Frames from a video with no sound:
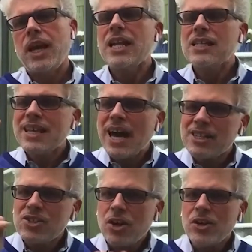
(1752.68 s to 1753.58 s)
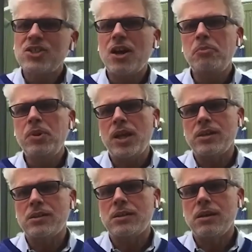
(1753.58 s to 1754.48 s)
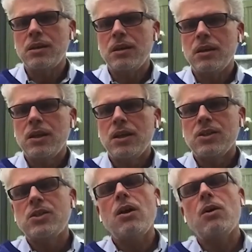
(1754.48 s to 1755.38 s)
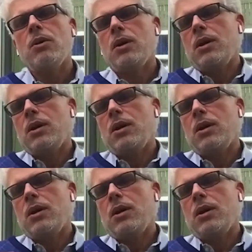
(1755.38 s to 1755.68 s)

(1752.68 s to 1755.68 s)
And it's got to start someplace. So